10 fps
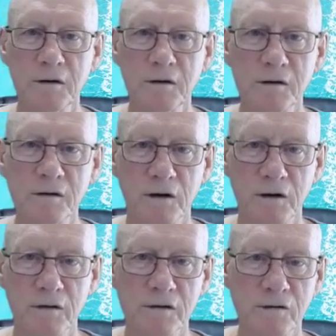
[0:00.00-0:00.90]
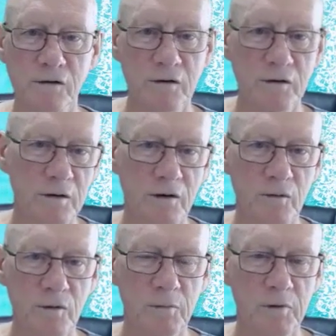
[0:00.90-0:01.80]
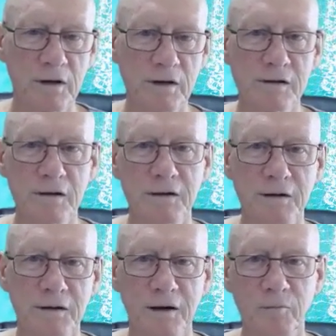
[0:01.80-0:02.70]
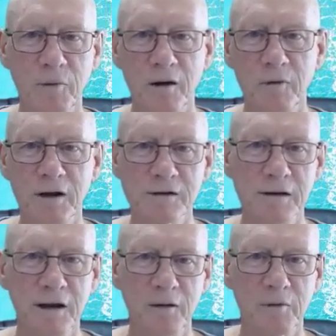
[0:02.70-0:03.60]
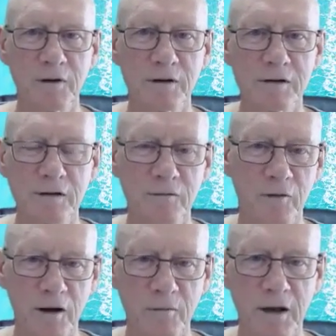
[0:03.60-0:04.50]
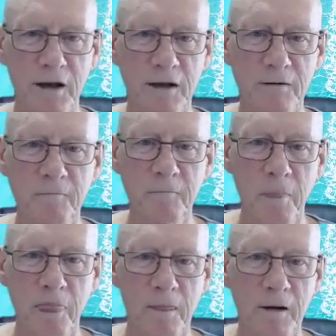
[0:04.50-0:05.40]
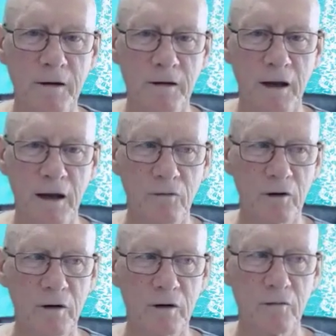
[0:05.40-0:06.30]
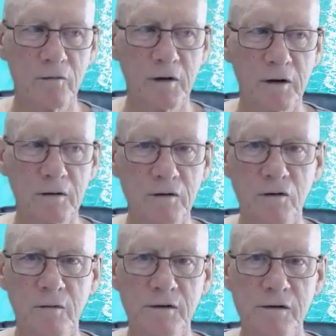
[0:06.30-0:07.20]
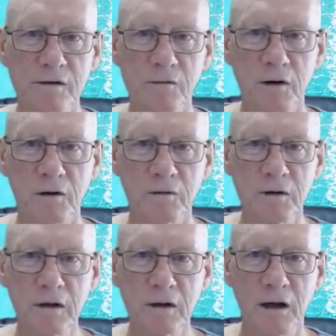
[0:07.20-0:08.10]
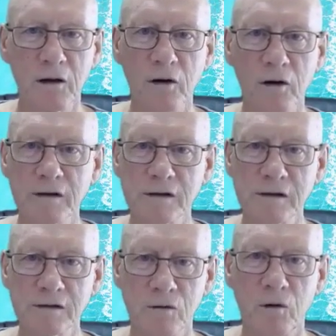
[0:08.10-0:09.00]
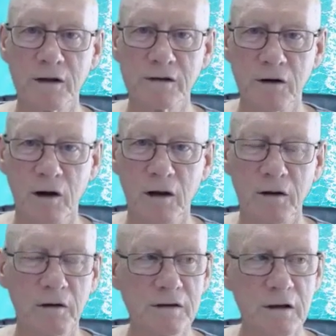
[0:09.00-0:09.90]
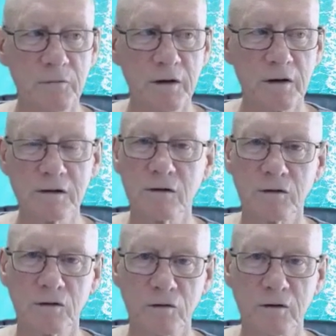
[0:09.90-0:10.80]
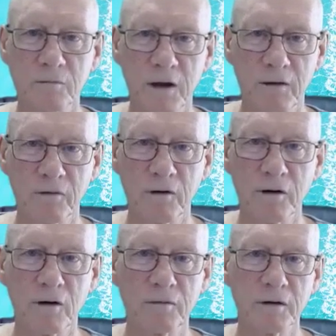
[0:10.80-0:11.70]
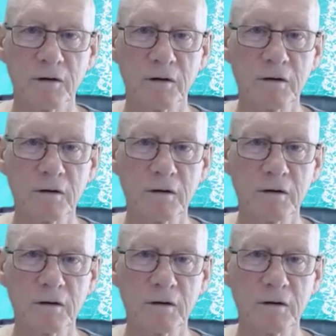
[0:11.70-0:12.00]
So to do, with police and paramedics and ambulance and fire brigade, and they have a lot of traumas as well. And a lot of those things are quite silent. It's something that's not talked about very often.